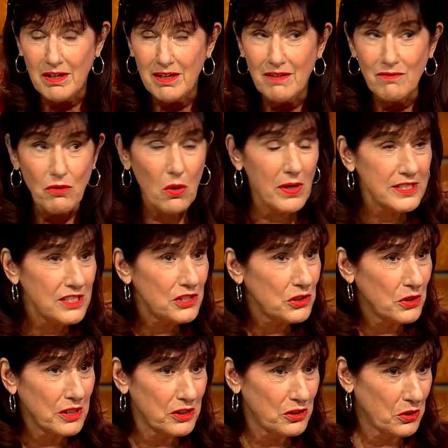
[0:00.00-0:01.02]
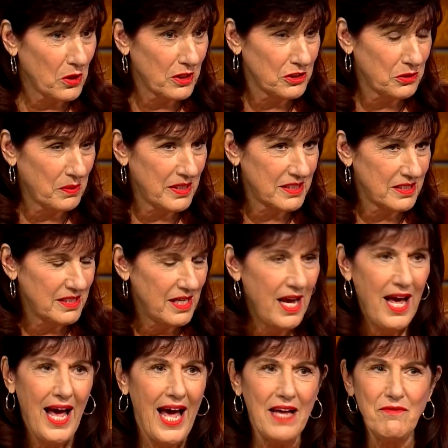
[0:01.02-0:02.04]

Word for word: Of course, he's going to talk to us.